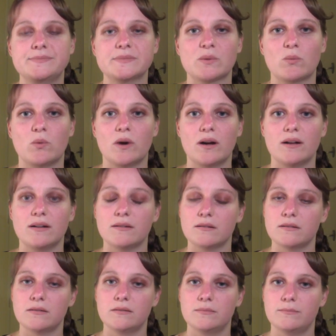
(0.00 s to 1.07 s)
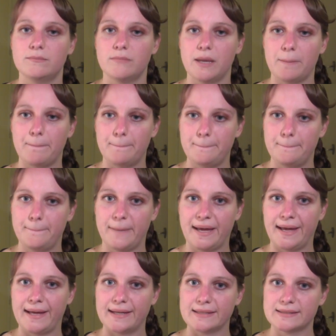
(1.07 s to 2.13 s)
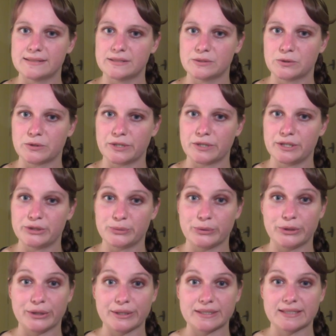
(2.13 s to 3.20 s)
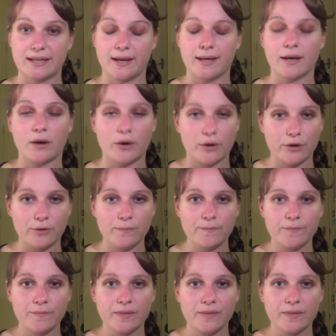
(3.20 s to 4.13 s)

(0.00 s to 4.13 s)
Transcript: While my bag storage works at home,